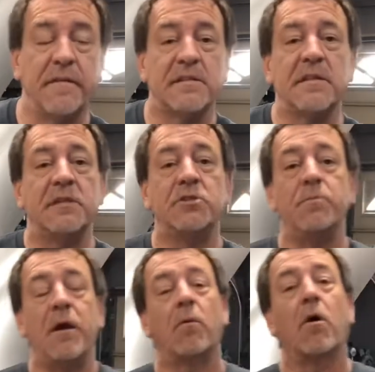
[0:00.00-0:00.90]
this, and as you
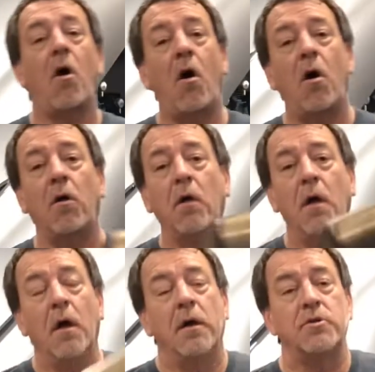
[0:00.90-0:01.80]
may recall,
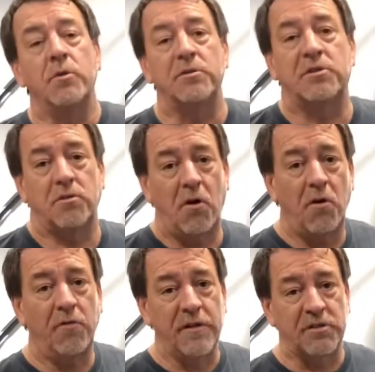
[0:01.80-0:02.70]
to
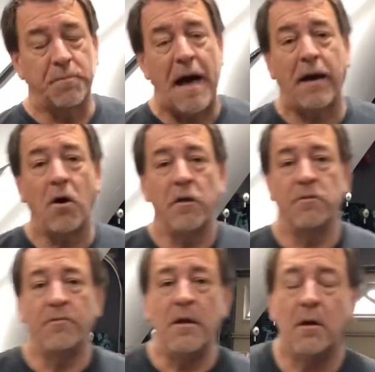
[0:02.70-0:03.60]
install this back on the
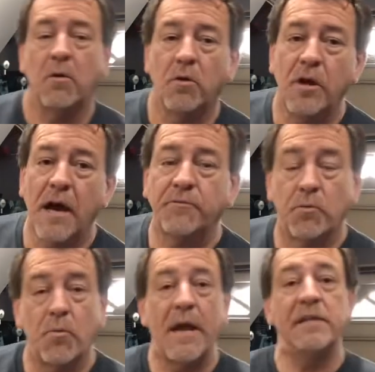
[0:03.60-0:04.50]
vehicle, you have to
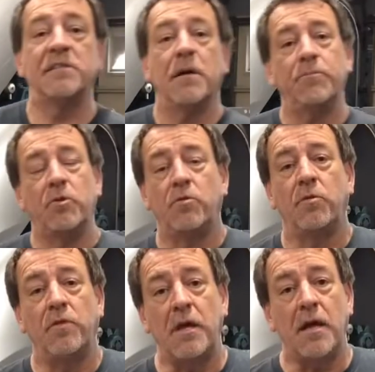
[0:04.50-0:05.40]
raise up
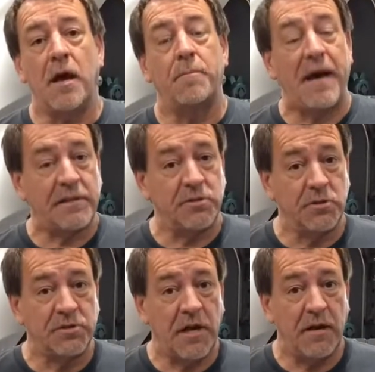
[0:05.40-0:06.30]
the passenger
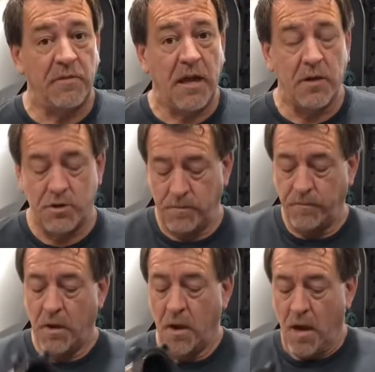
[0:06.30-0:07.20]
side of the engine.
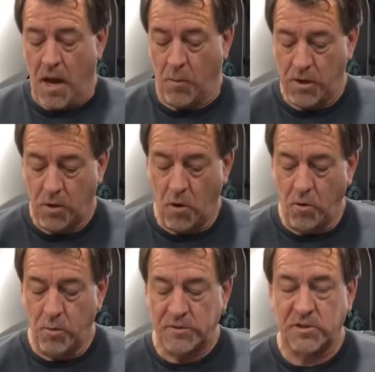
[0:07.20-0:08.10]
And when you
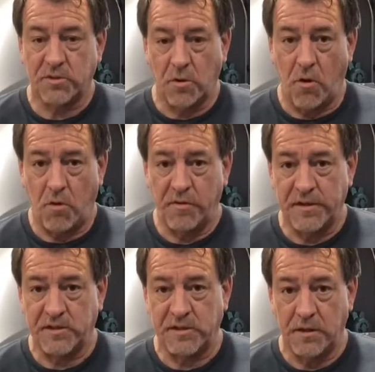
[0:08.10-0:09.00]
go to install
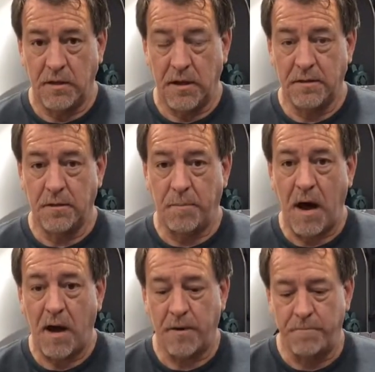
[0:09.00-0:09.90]
this in the
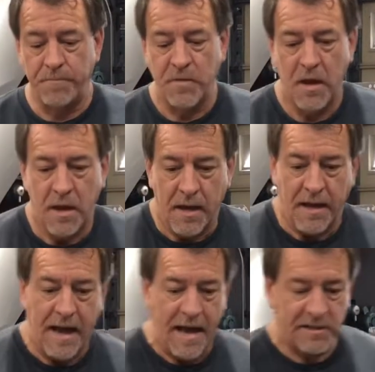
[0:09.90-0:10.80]
bottom,
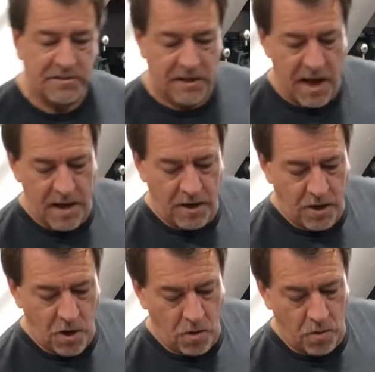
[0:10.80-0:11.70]
it has to kind of
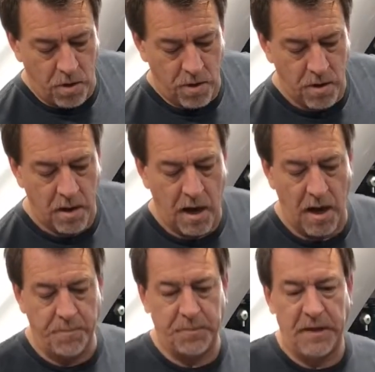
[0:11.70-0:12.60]
go
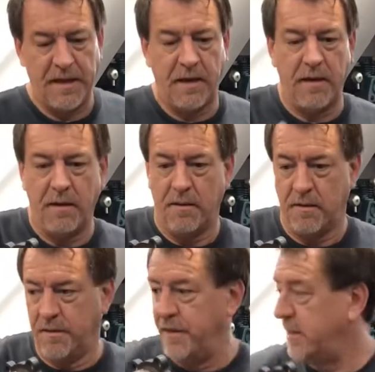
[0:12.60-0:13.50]
up like
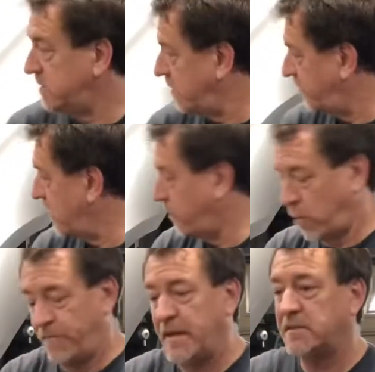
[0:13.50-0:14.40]
this.
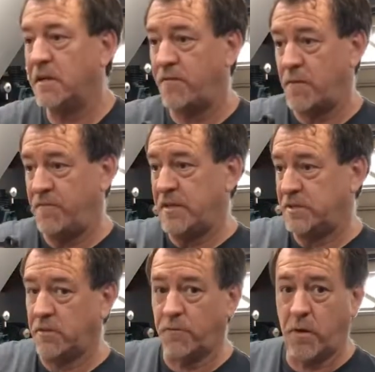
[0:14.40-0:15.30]
If I'm
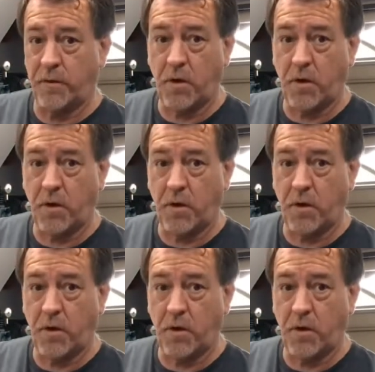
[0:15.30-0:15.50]
facing the front of the